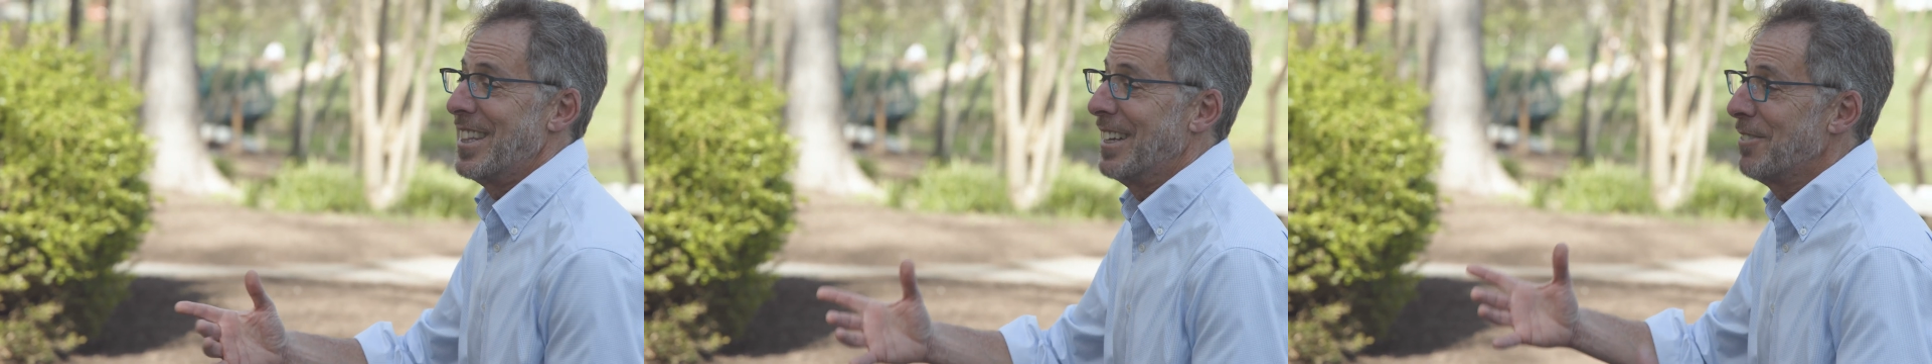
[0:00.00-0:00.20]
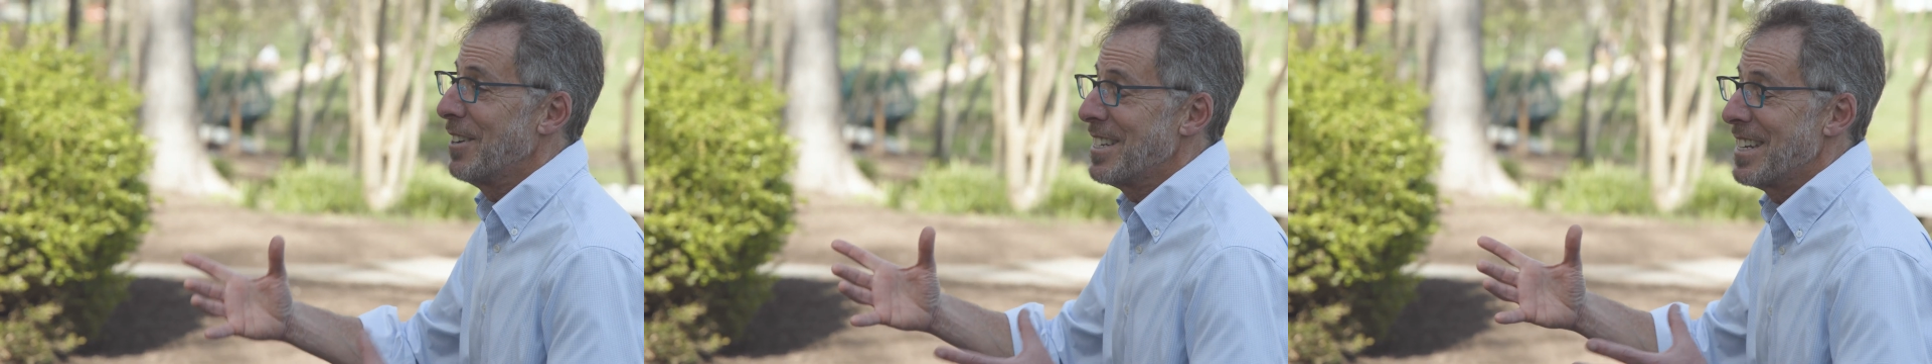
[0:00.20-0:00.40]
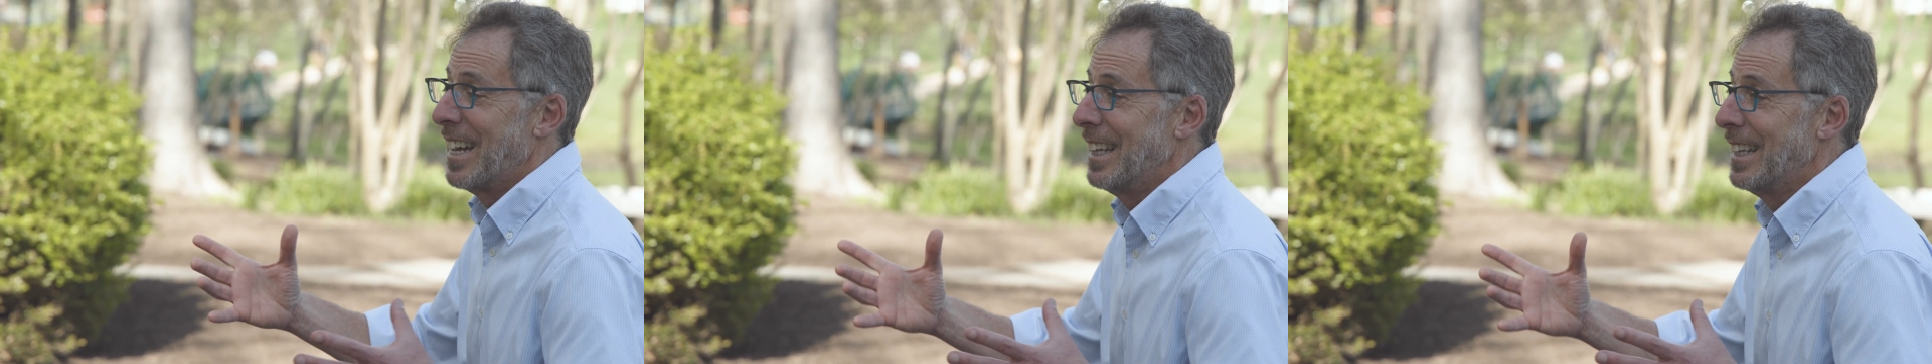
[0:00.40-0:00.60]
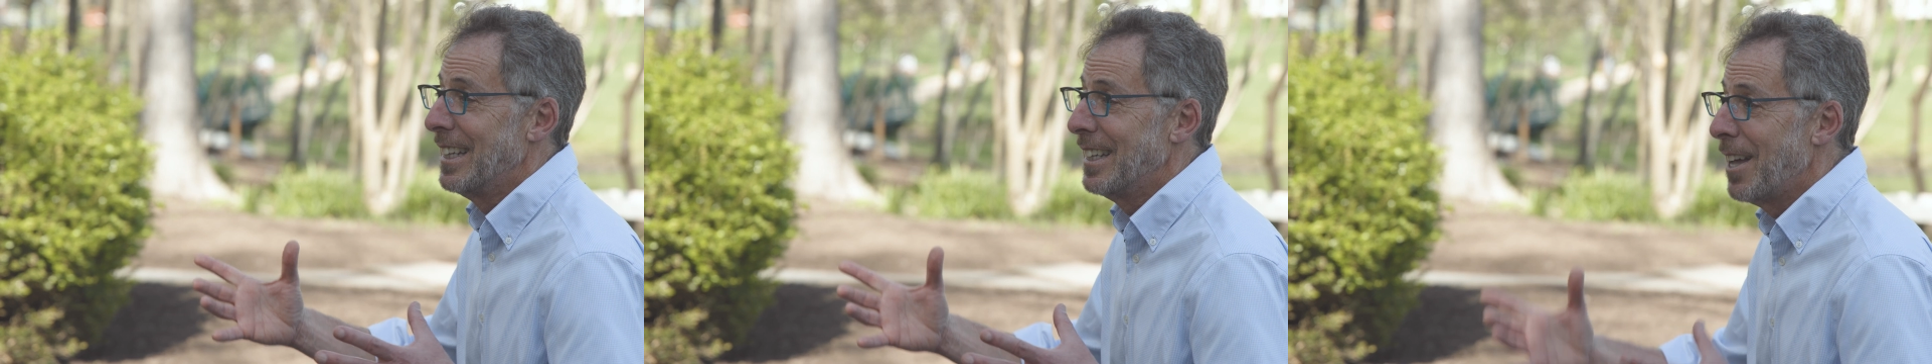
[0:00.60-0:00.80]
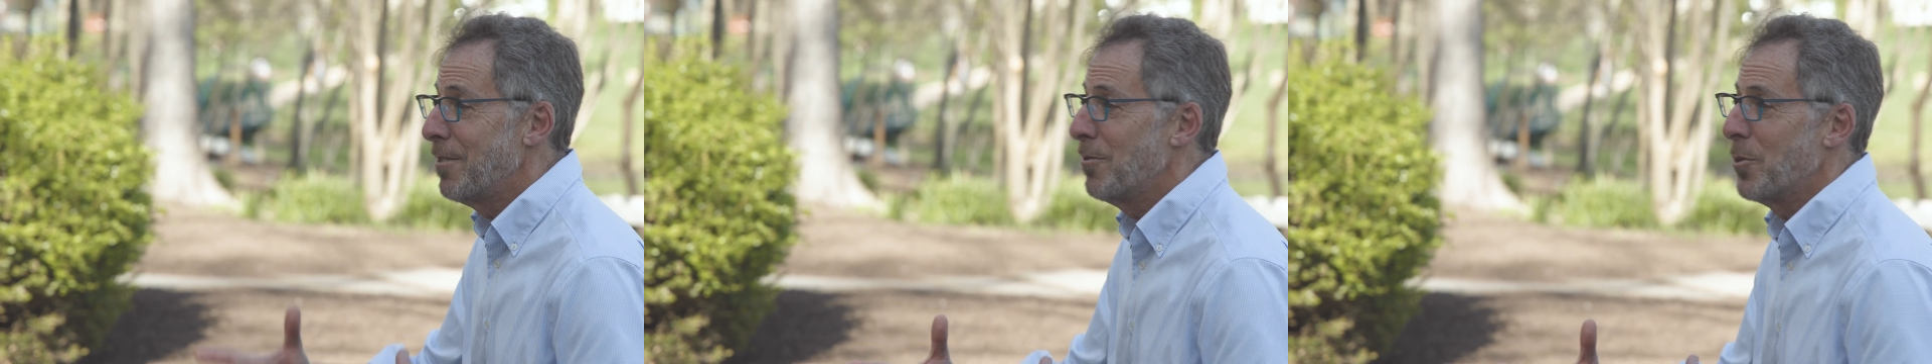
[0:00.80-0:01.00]
and the reason I
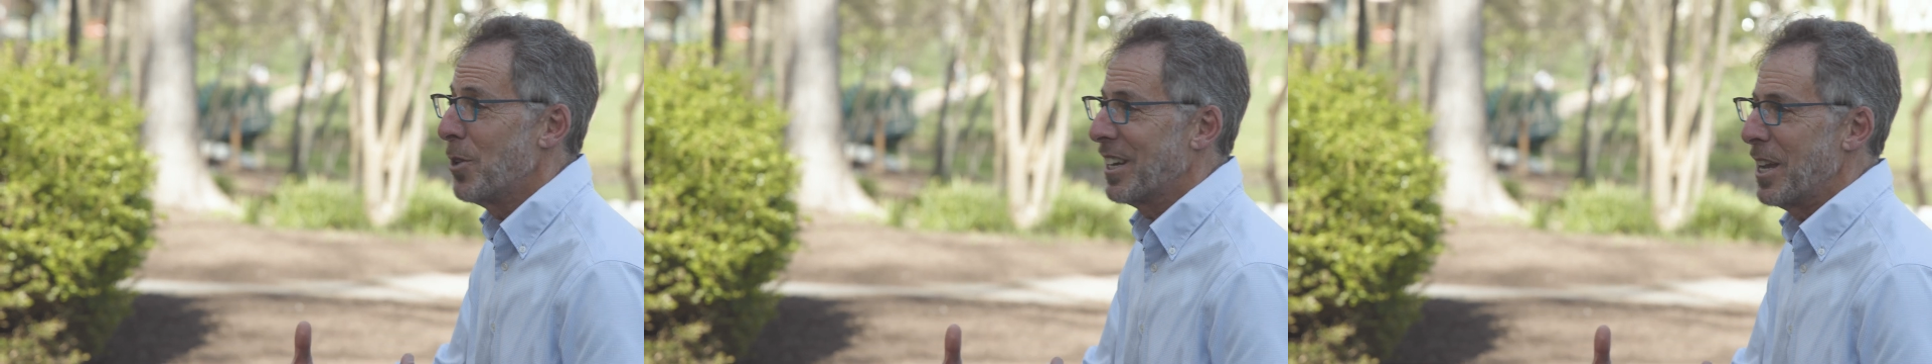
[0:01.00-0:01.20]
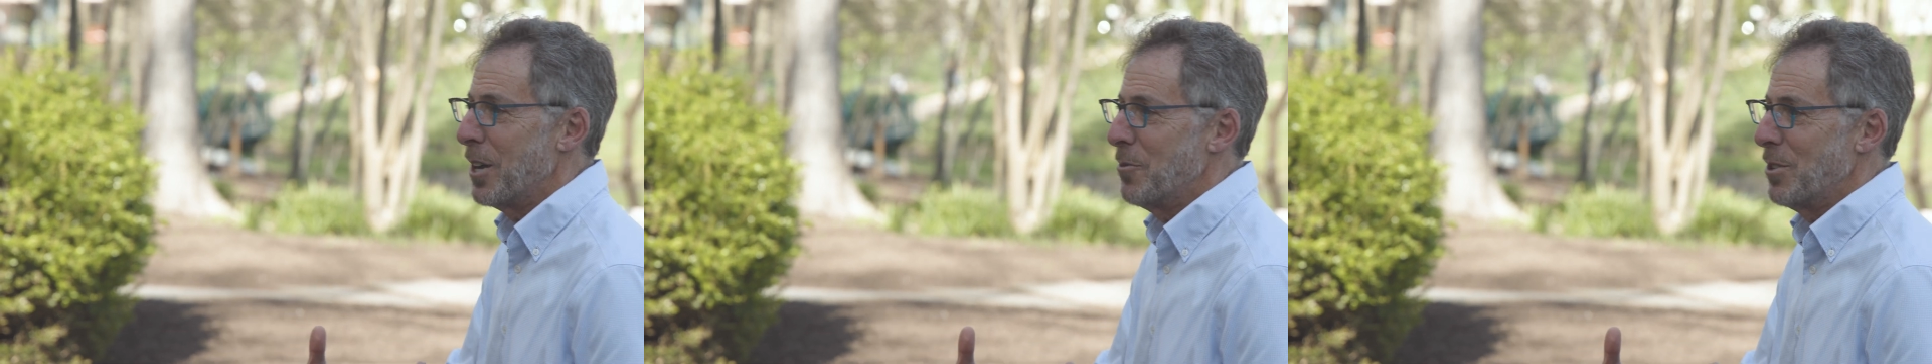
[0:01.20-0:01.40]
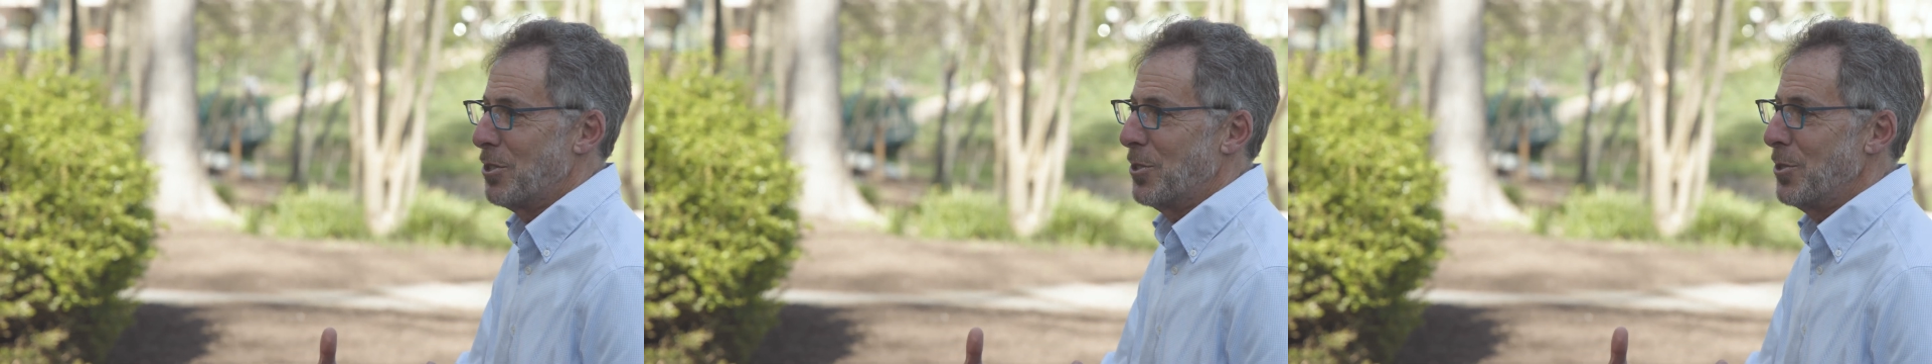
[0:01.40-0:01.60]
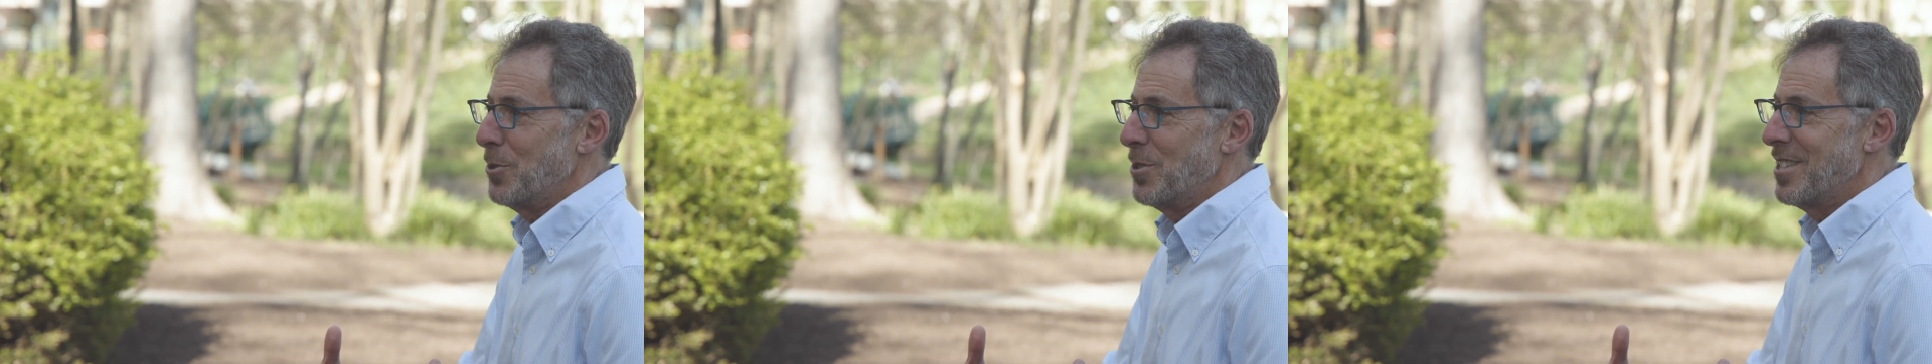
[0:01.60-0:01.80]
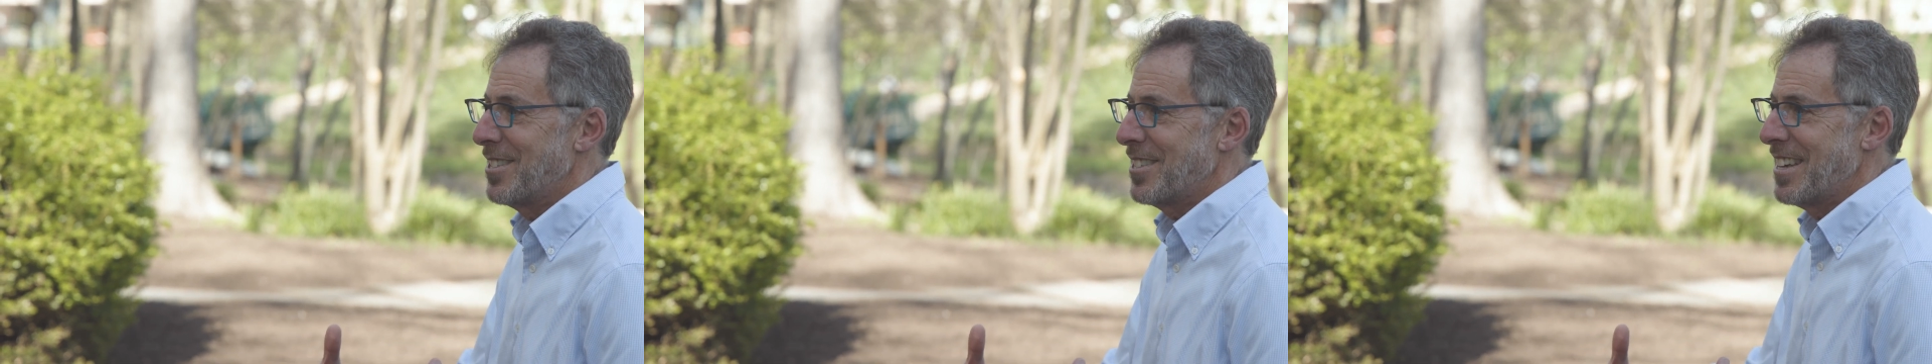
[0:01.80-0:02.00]
love working with
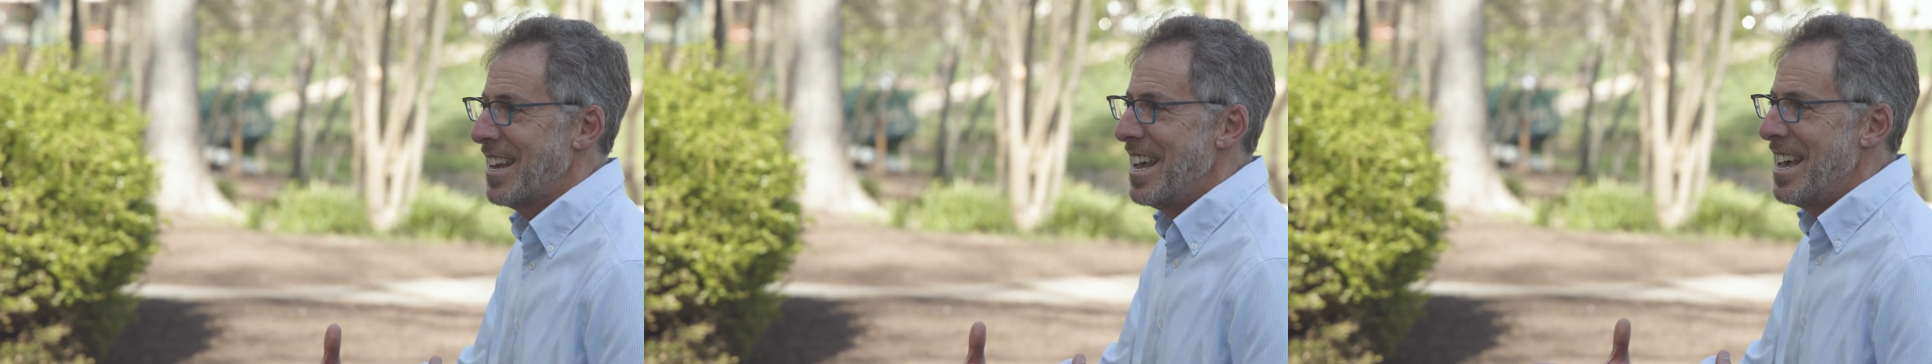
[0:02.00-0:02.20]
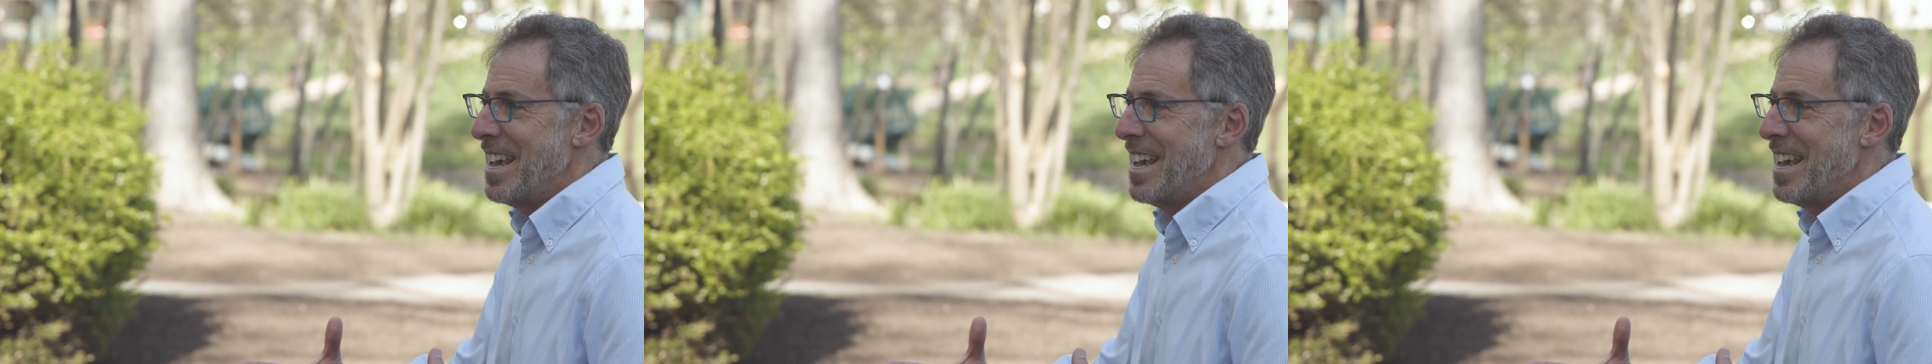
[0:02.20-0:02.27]
students,